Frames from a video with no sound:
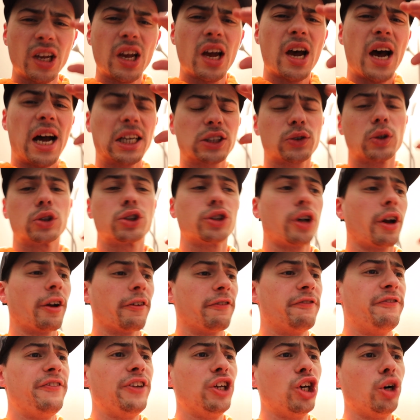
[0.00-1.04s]
I just want you all to
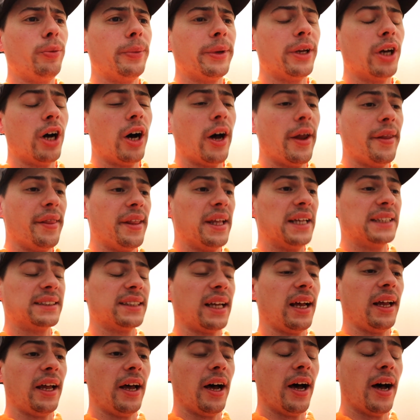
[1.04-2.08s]
feel me on this.
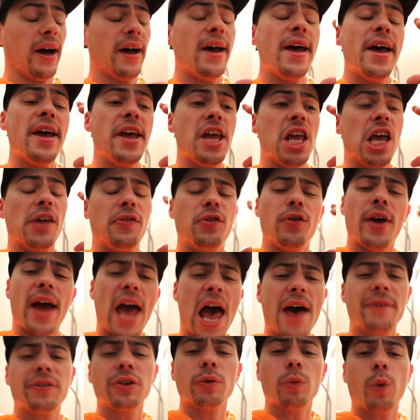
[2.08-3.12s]
If you
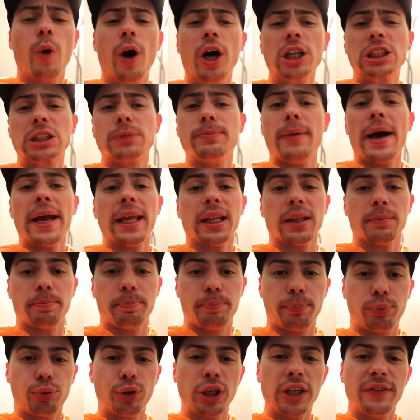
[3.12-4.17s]
haven't watched my
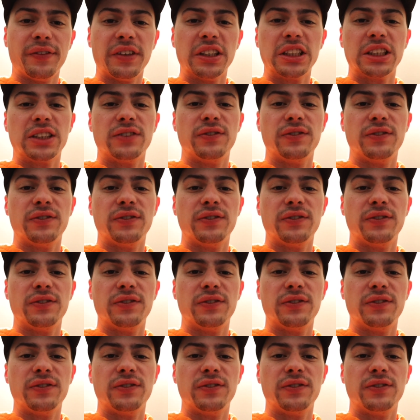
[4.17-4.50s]
previous